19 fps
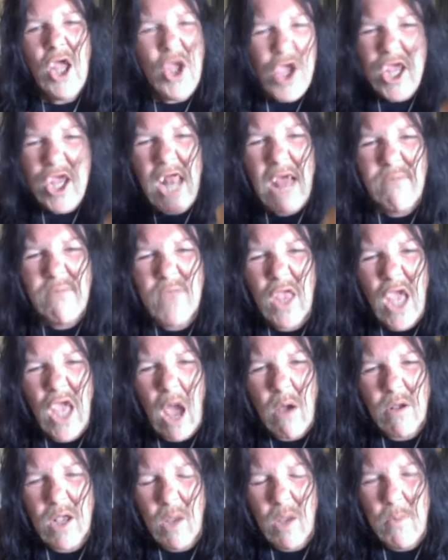You'd have to
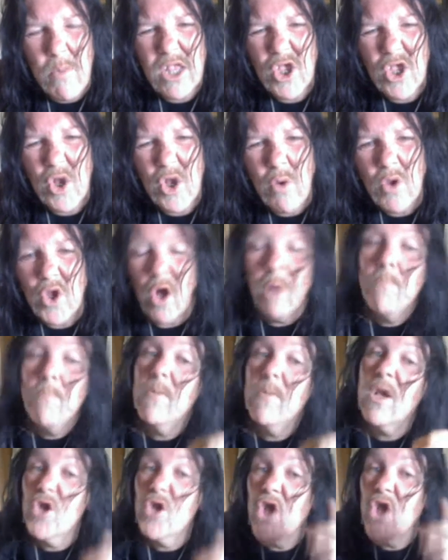go and commit suicide
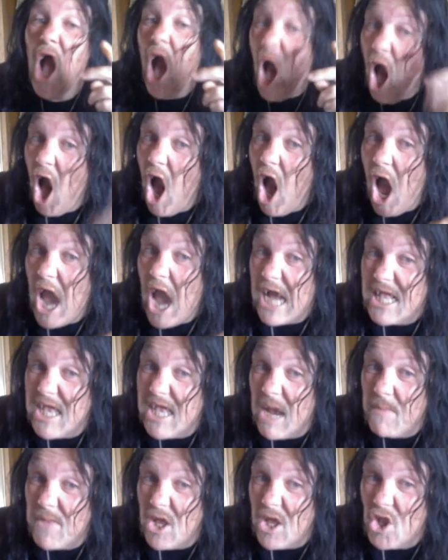because I
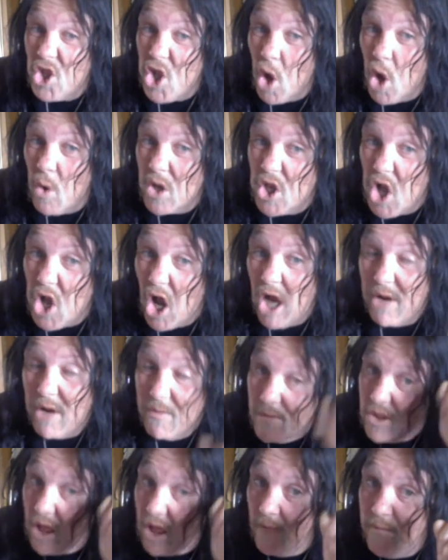attempted suicide.
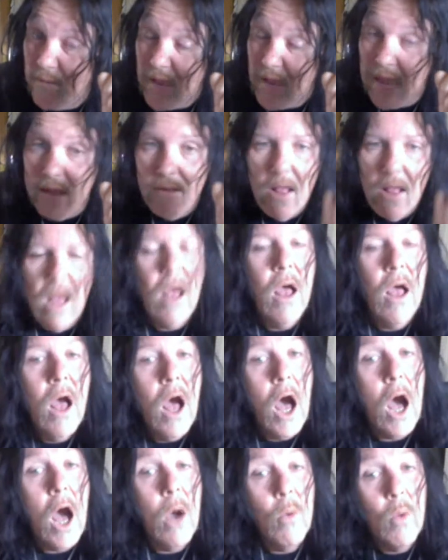Don't forget,
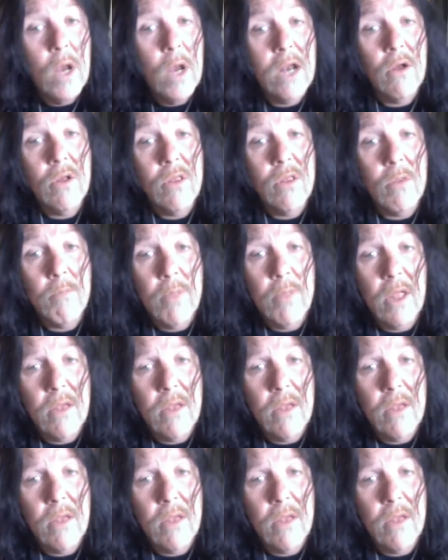I went on the